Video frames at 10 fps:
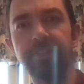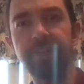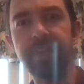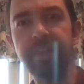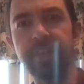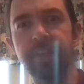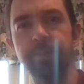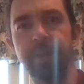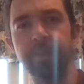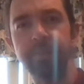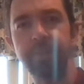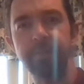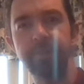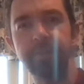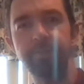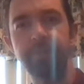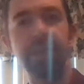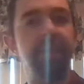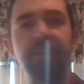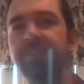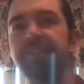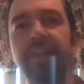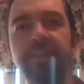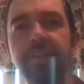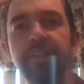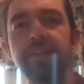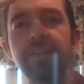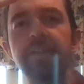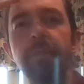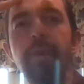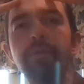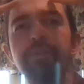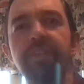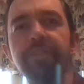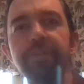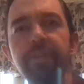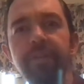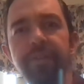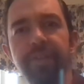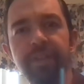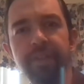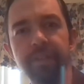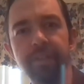thinking about it. This is like the most difficult thing.